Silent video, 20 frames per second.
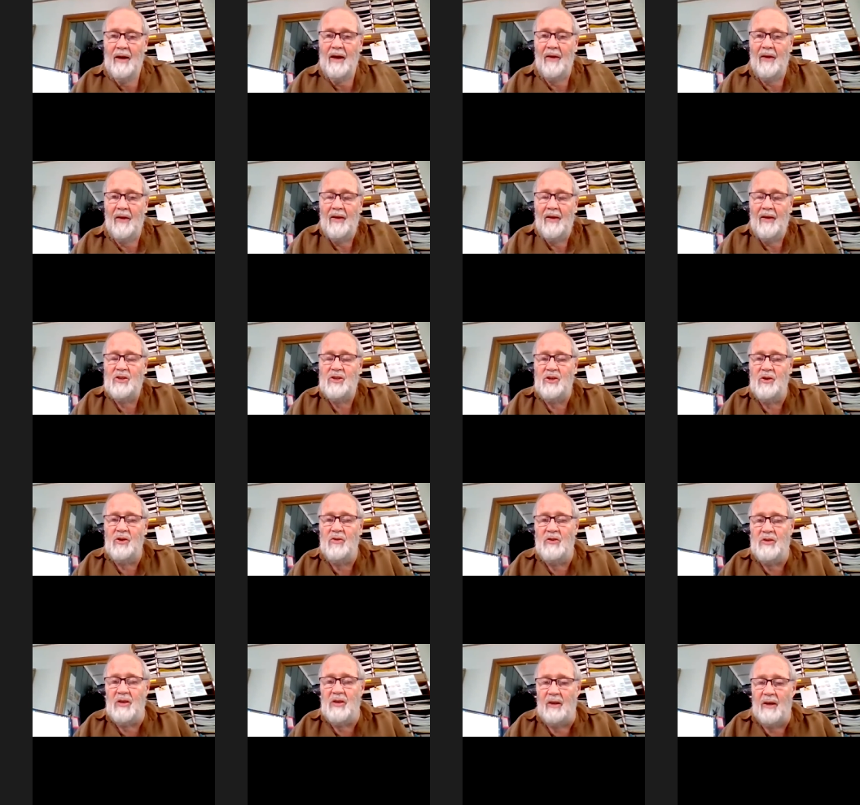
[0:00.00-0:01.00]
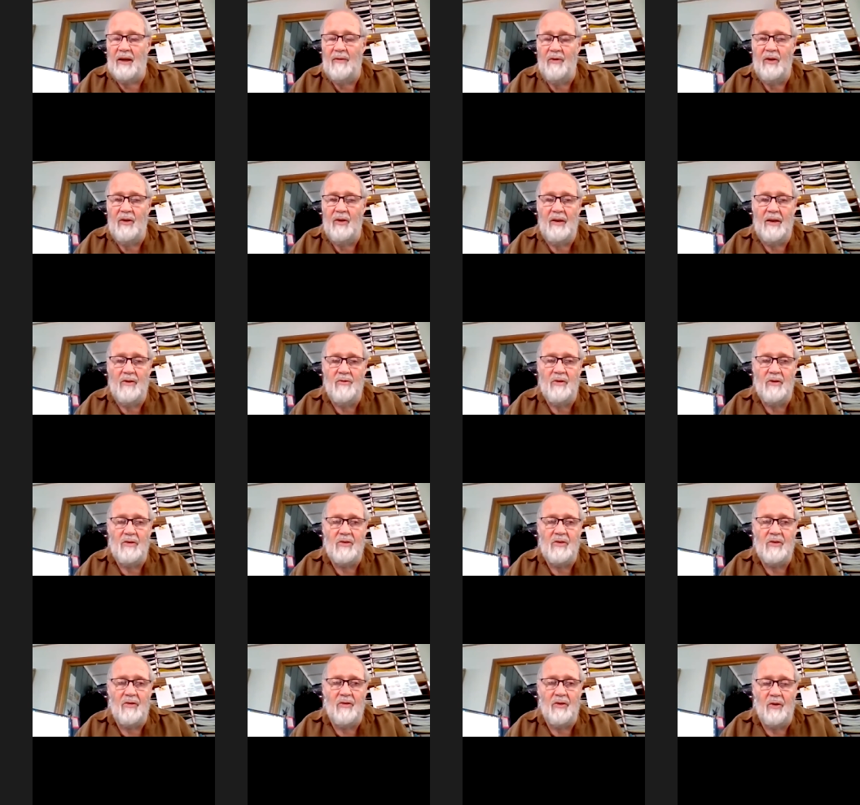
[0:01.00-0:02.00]
and that shows the level of
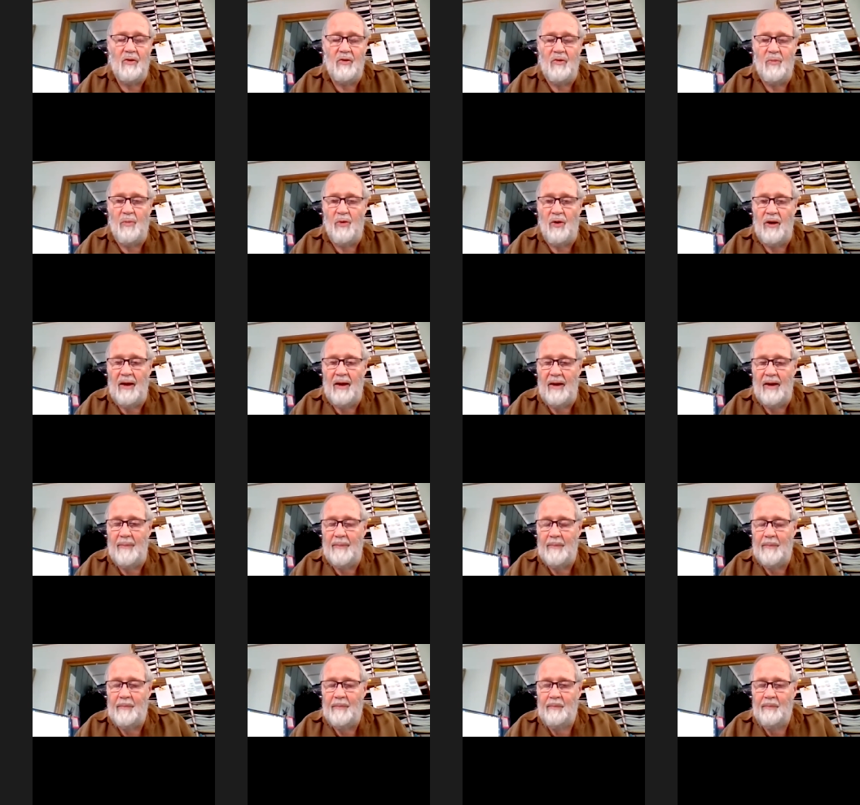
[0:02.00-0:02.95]
interest that those bring.